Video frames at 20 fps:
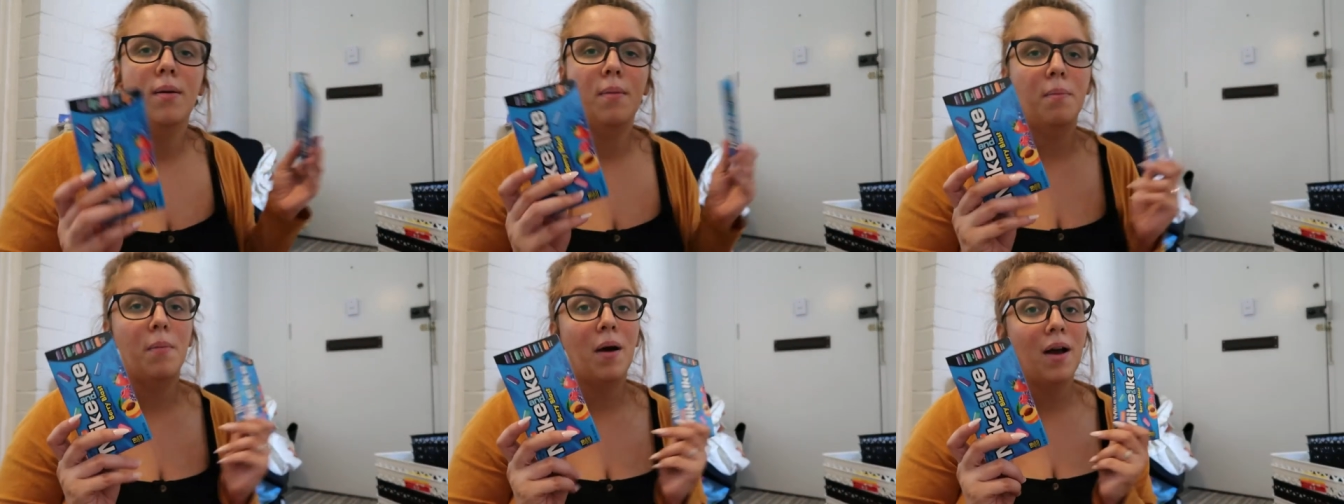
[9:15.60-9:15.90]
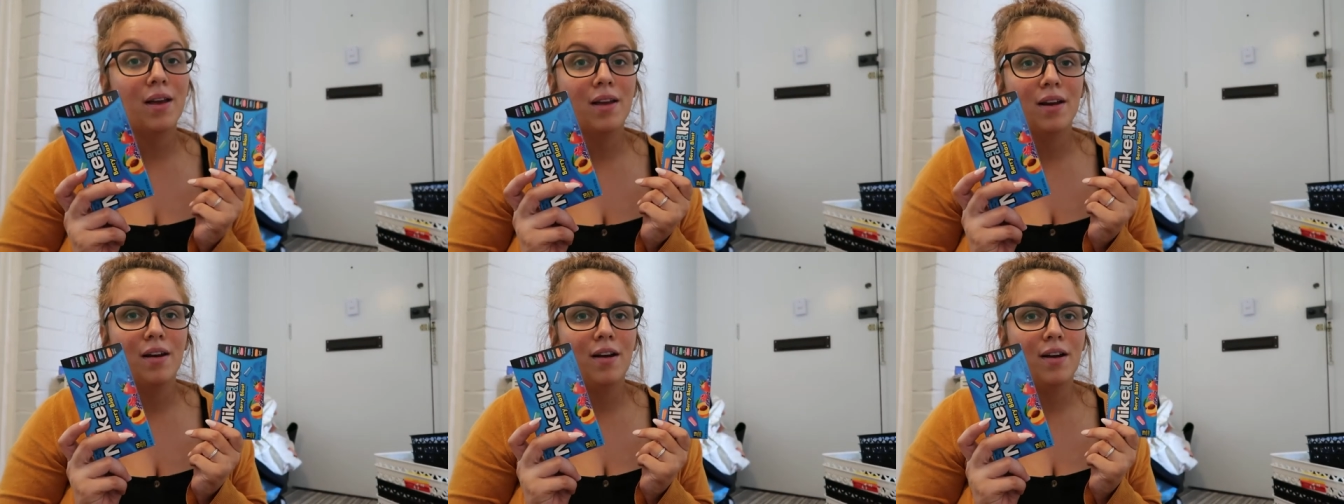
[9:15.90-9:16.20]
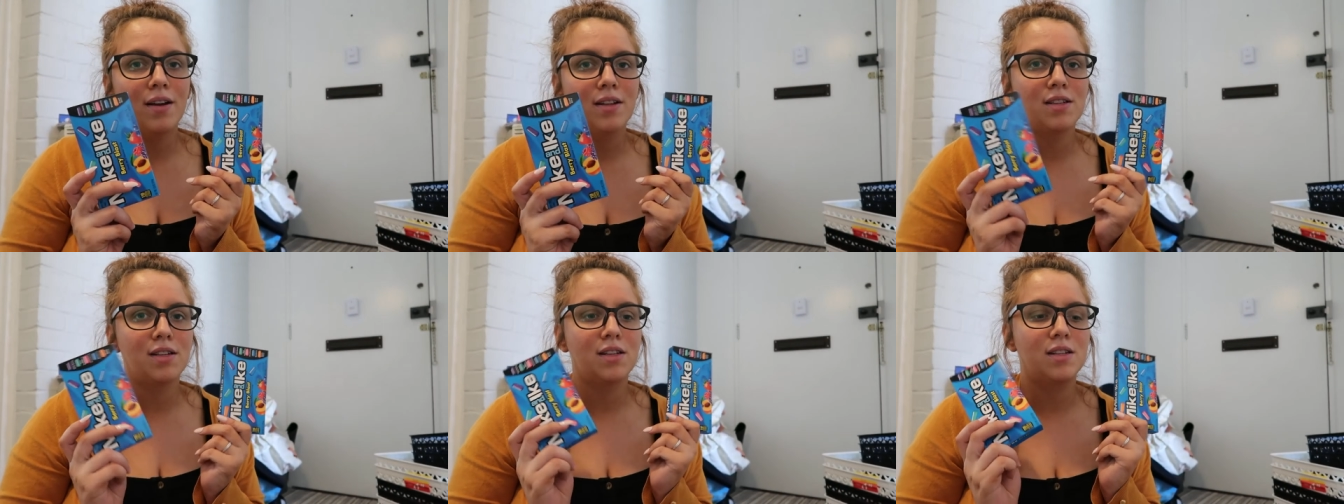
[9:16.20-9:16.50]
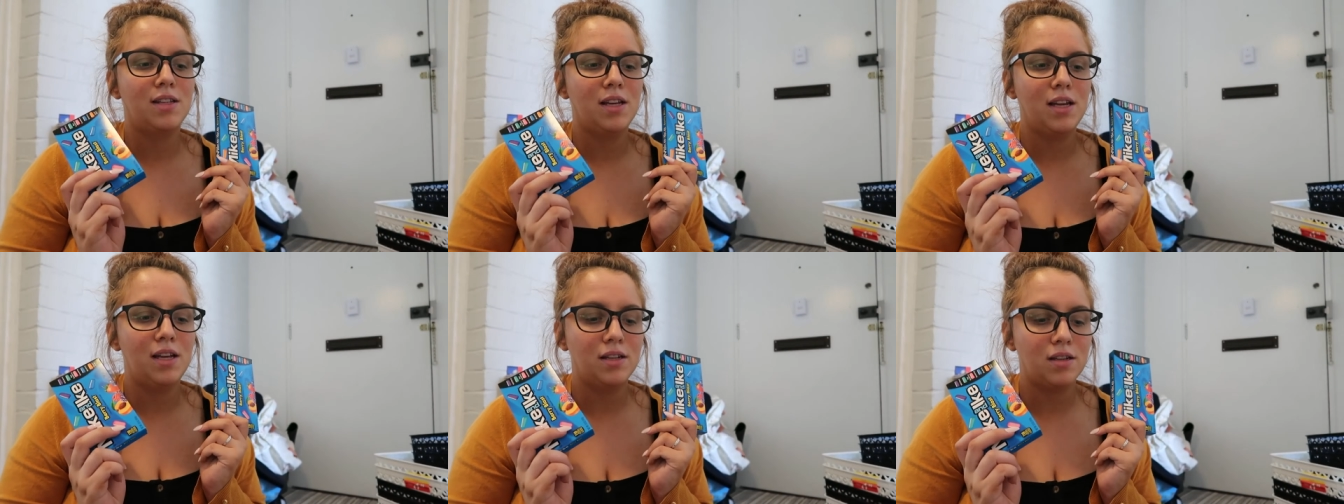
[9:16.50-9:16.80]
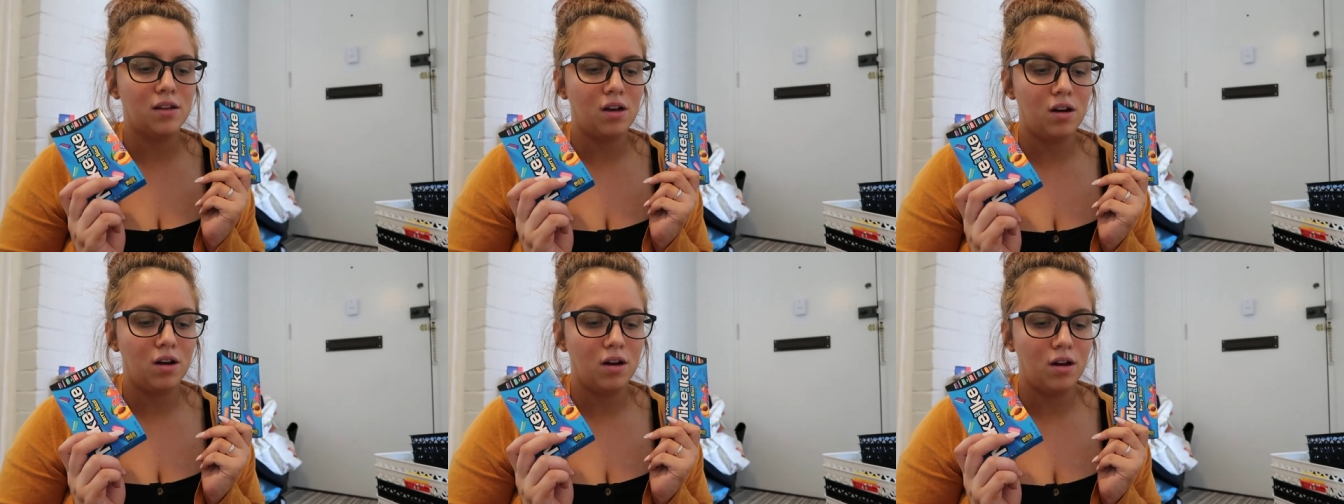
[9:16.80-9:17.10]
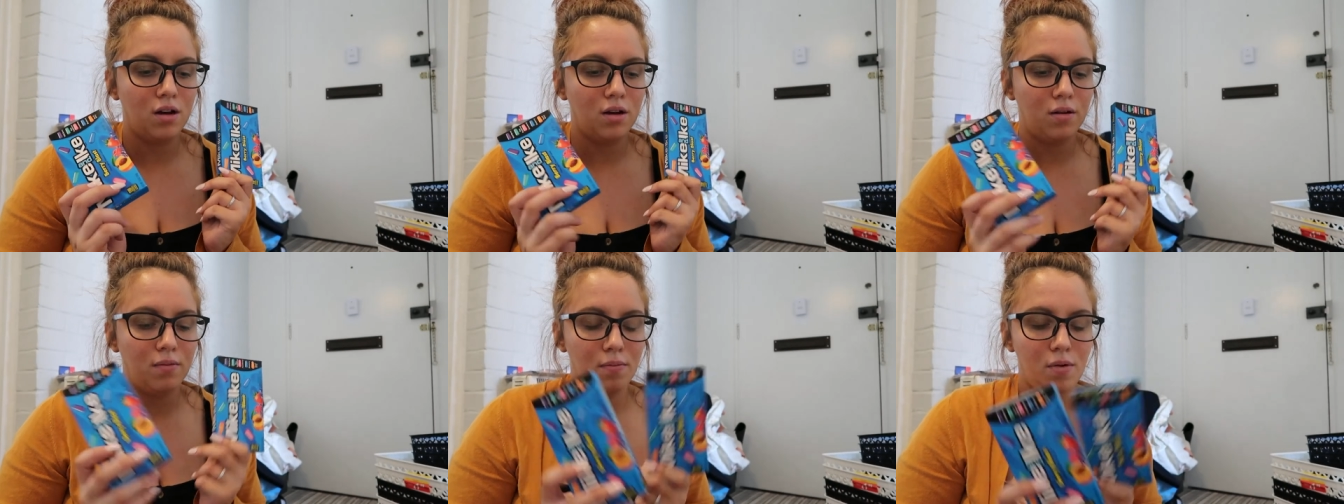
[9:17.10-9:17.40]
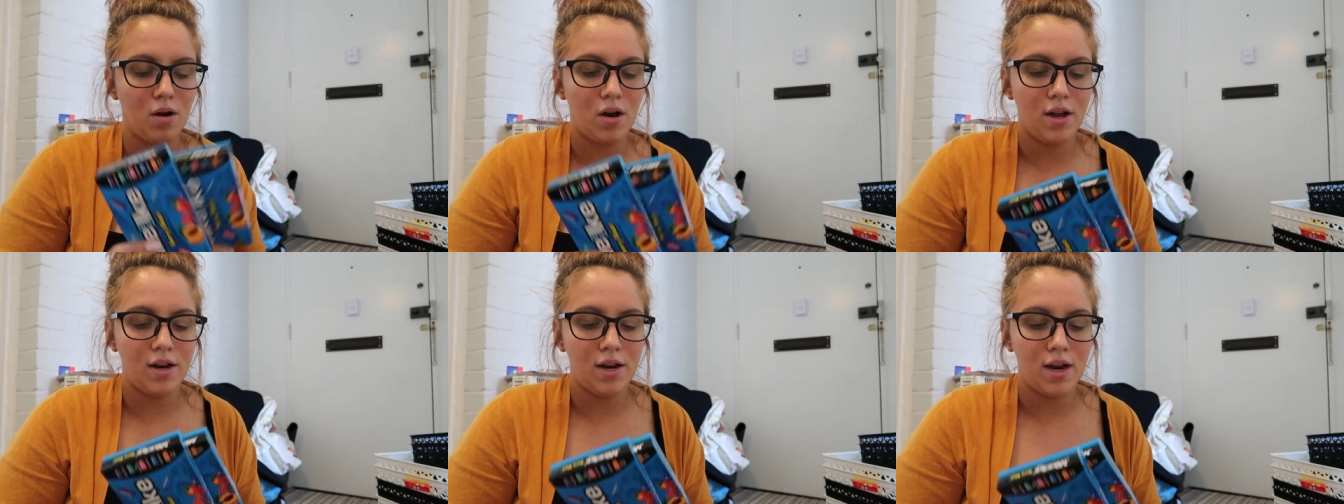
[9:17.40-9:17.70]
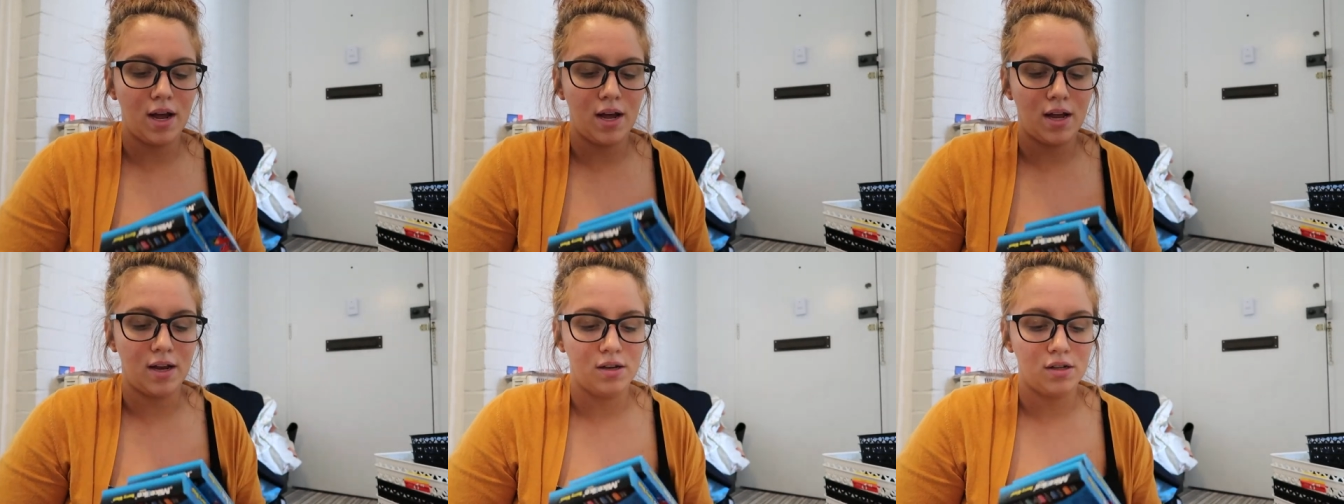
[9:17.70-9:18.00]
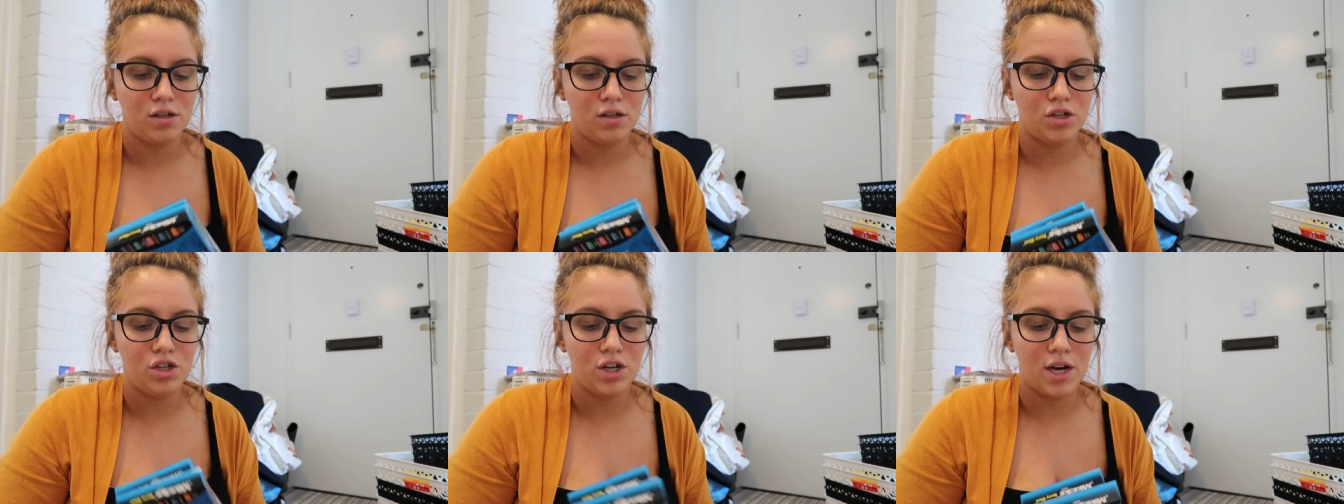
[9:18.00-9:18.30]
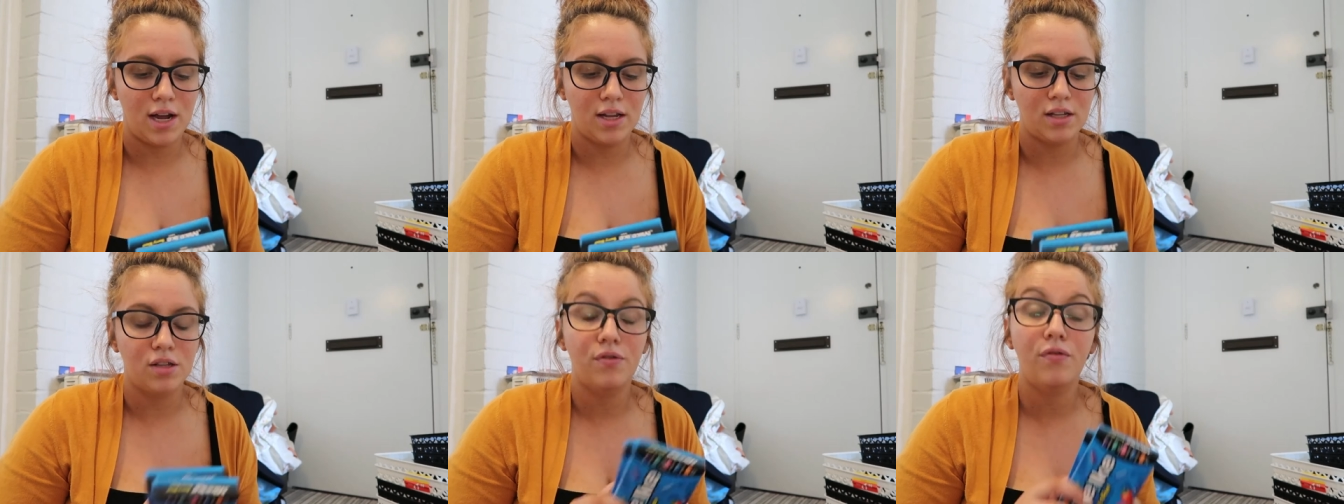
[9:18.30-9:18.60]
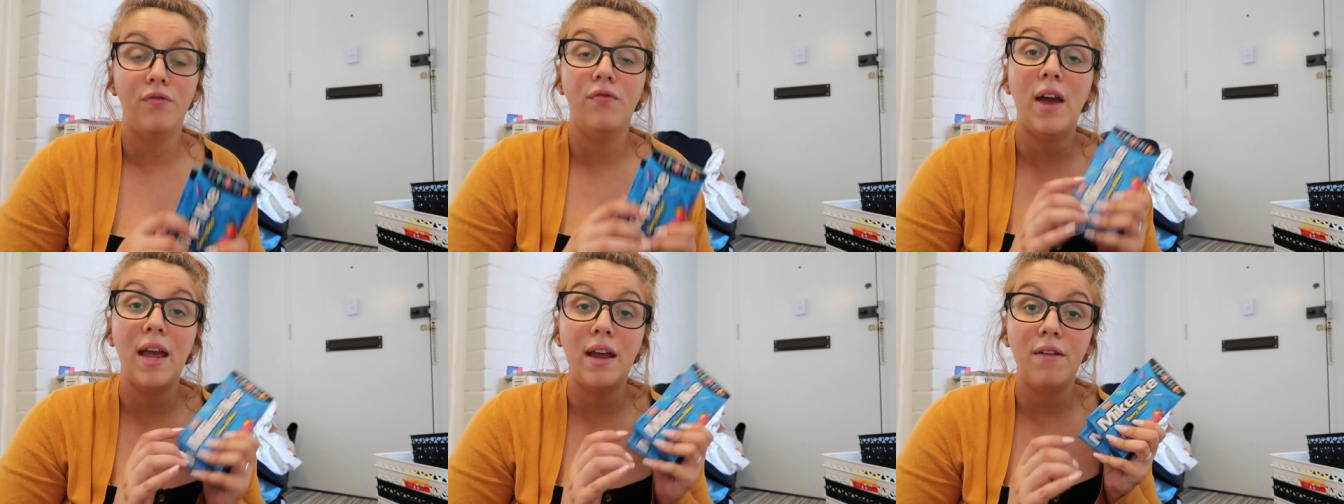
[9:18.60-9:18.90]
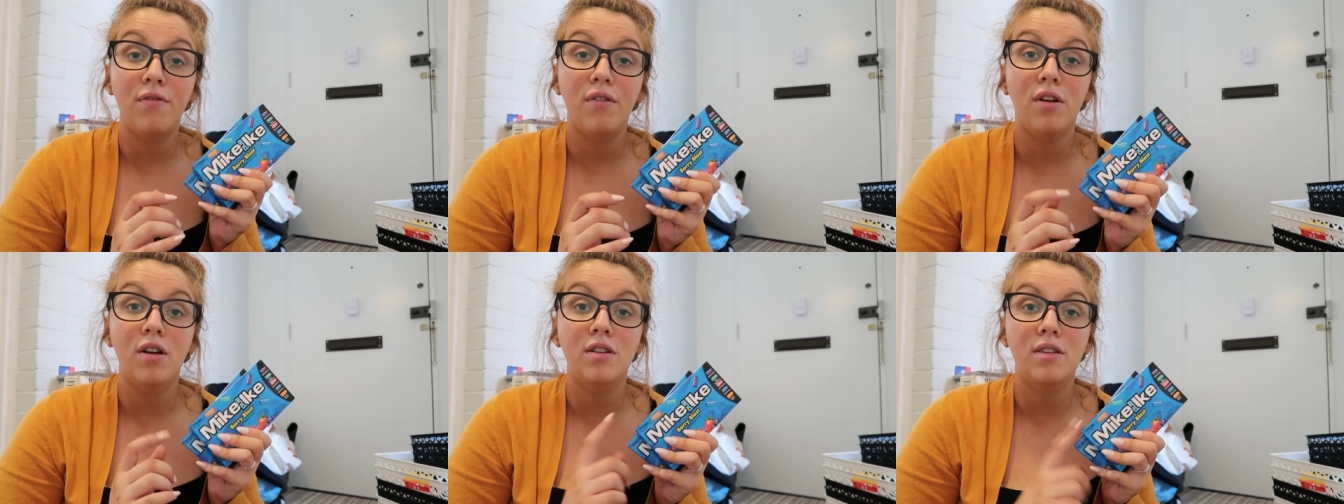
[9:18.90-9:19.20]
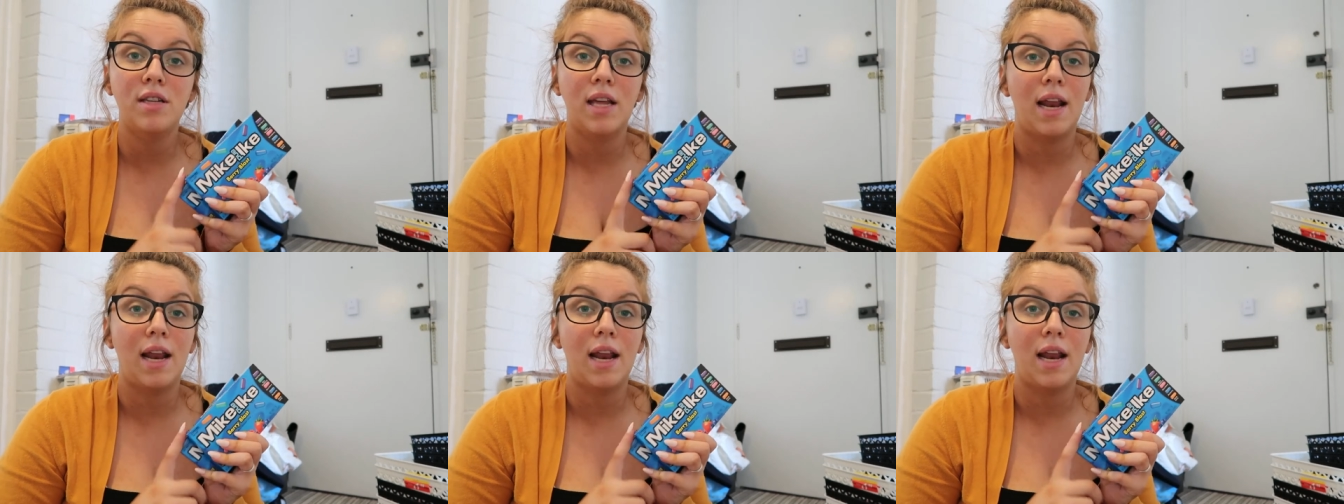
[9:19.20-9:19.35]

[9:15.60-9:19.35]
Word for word: Myconites because these are mine and Shan's favourites.